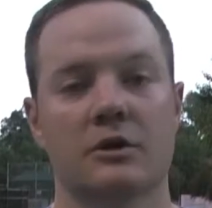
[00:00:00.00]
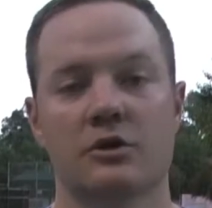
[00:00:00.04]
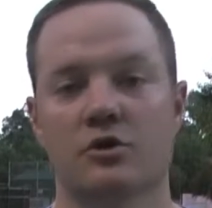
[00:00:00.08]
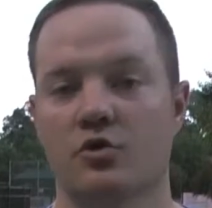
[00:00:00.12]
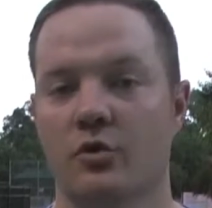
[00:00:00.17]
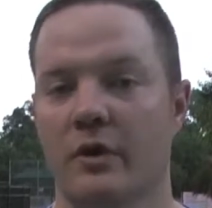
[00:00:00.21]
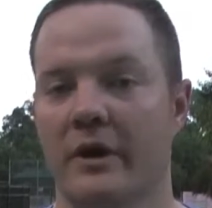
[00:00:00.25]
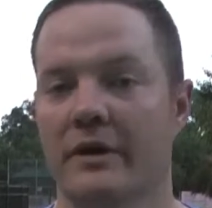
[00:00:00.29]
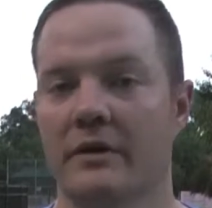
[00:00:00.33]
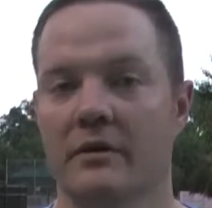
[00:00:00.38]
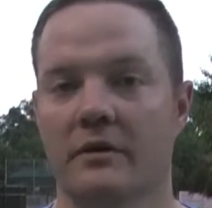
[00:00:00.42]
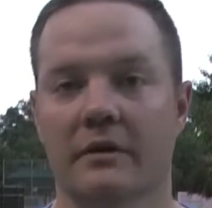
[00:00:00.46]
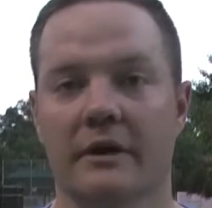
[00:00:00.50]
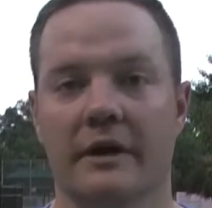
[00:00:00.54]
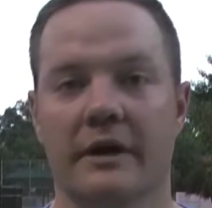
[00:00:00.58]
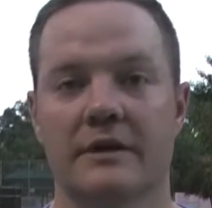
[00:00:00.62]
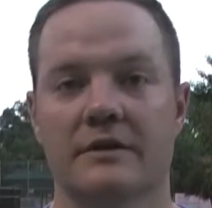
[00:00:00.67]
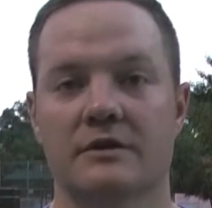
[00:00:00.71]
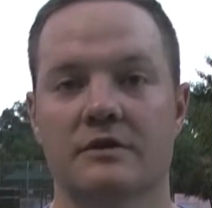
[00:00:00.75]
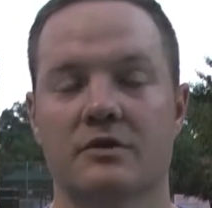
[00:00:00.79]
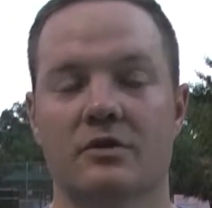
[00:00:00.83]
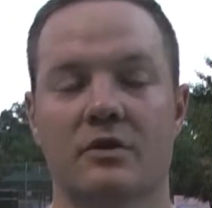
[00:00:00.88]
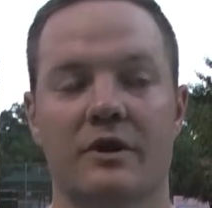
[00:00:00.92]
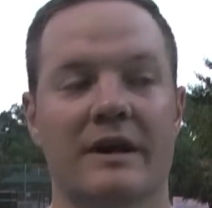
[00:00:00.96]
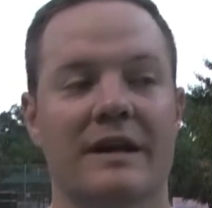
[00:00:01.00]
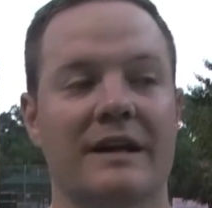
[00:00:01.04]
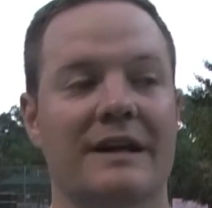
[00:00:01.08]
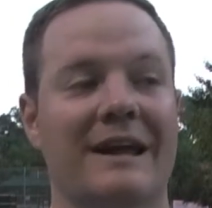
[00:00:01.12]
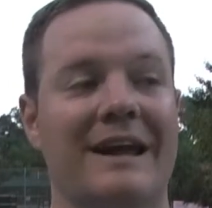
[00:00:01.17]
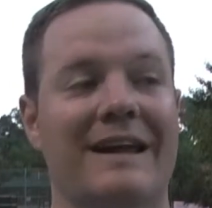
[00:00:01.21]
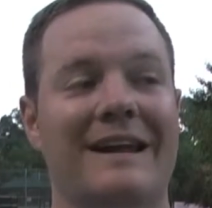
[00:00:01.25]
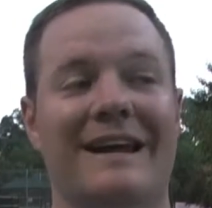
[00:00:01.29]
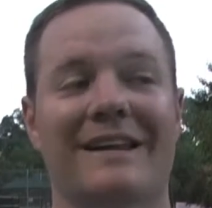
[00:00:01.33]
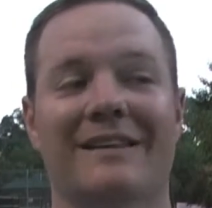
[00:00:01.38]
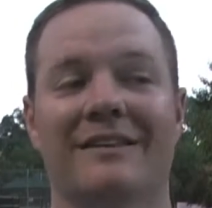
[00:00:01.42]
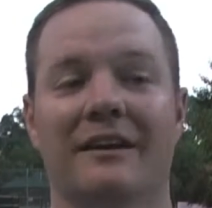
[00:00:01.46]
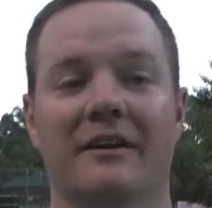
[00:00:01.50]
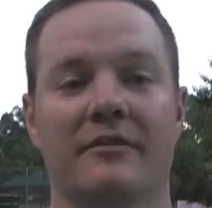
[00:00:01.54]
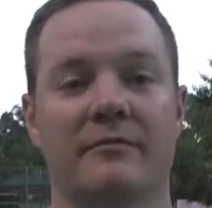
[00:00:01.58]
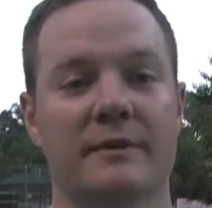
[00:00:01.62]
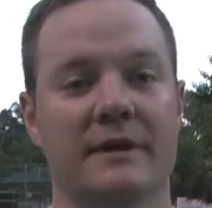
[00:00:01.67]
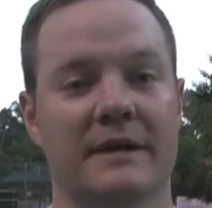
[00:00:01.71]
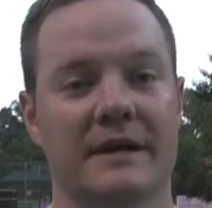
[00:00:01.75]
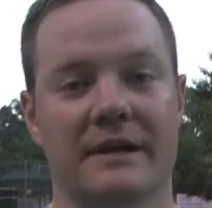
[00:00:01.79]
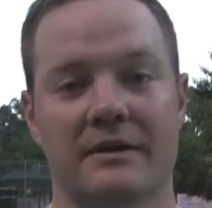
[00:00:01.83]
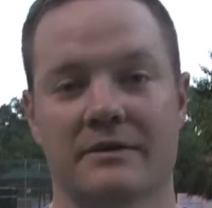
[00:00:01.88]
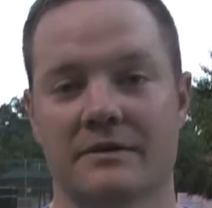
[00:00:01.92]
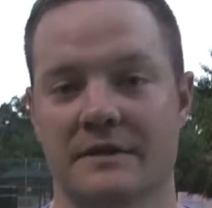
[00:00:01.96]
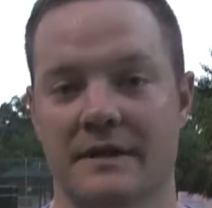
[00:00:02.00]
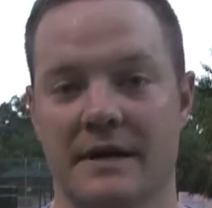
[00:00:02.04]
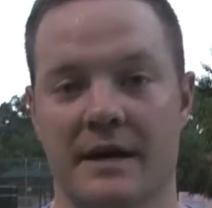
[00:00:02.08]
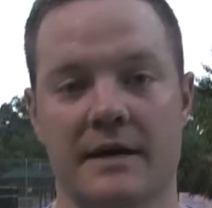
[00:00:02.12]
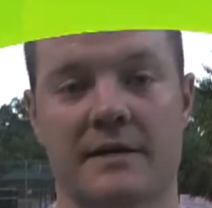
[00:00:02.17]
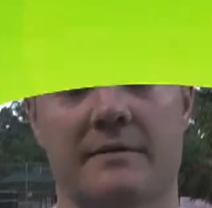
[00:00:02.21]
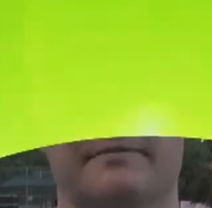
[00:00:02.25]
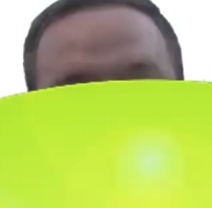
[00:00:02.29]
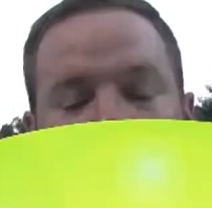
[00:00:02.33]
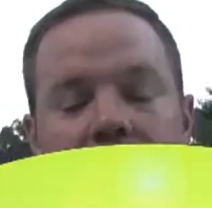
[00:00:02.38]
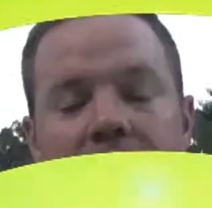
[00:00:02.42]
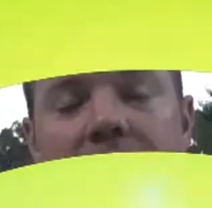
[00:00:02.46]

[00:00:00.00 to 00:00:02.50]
Trainer led is great, and I love being outside.